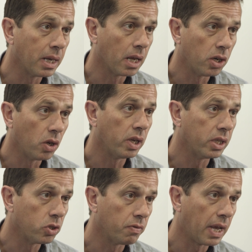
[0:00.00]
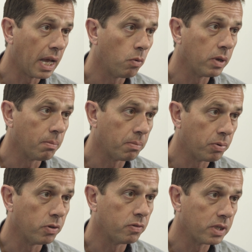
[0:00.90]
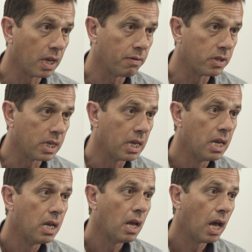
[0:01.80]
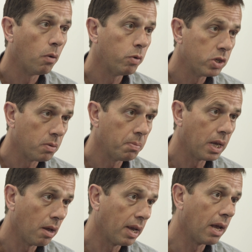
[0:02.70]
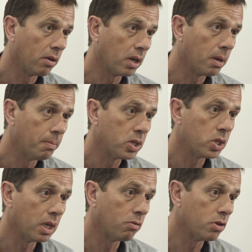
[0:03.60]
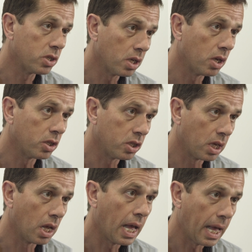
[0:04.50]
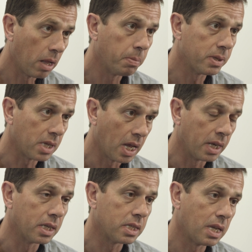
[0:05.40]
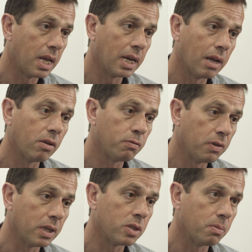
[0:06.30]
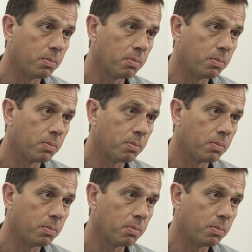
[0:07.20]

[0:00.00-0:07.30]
in our knowledge of how we improve safety, we should be going out and commissioning research to help us understand how to fix the